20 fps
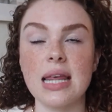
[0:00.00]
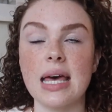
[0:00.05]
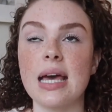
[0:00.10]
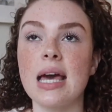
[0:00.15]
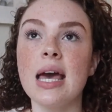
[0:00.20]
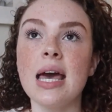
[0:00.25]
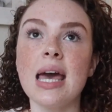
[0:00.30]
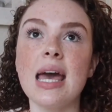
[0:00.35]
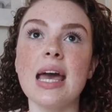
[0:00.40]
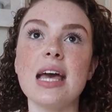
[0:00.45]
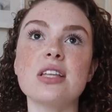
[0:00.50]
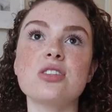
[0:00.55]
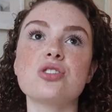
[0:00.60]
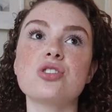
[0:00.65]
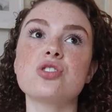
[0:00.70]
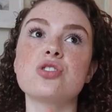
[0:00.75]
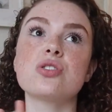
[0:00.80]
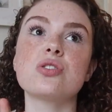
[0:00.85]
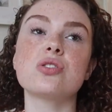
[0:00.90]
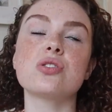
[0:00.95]
Like,
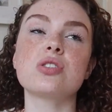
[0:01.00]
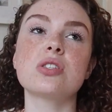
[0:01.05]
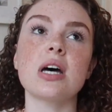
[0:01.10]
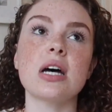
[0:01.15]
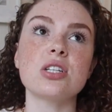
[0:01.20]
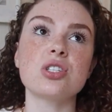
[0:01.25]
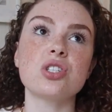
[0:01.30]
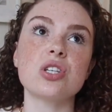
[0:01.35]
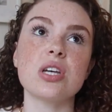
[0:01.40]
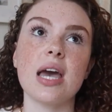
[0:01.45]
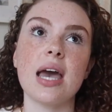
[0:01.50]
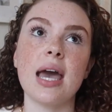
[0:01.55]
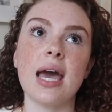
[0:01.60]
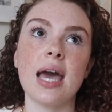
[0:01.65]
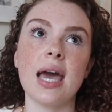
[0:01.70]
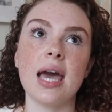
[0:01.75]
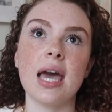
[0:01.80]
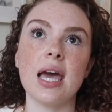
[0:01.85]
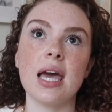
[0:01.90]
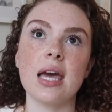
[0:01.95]
it's such
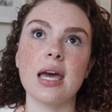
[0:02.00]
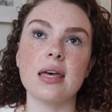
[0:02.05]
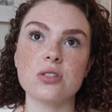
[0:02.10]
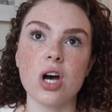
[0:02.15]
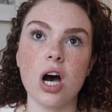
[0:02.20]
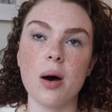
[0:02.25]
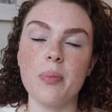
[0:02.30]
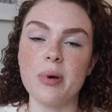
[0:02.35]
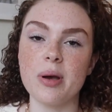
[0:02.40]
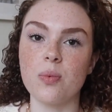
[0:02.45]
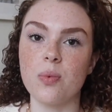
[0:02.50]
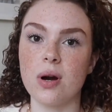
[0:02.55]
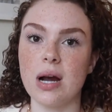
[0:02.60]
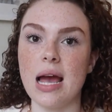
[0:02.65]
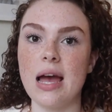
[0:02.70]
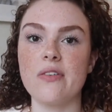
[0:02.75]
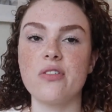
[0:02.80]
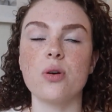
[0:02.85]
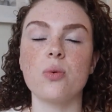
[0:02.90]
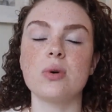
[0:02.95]
a topic where
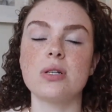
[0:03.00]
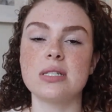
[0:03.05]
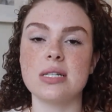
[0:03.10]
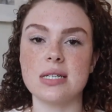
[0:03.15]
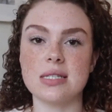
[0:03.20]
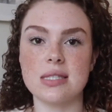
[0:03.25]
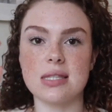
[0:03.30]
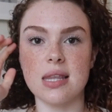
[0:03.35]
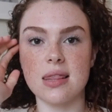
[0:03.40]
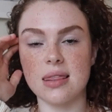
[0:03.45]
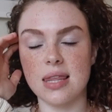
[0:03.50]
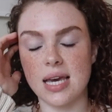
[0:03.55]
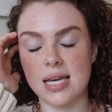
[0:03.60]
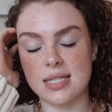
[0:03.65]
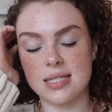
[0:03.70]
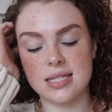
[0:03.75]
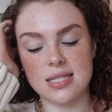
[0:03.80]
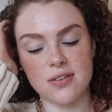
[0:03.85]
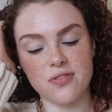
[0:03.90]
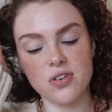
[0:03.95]
everyone does
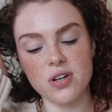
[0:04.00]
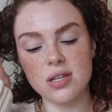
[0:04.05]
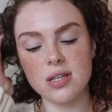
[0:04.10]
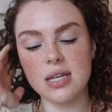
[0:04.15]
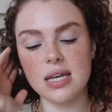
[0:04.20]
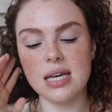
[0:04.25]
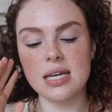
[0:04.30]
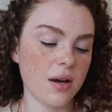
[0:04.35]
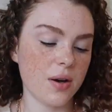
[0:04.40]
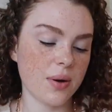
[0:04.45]
things differently.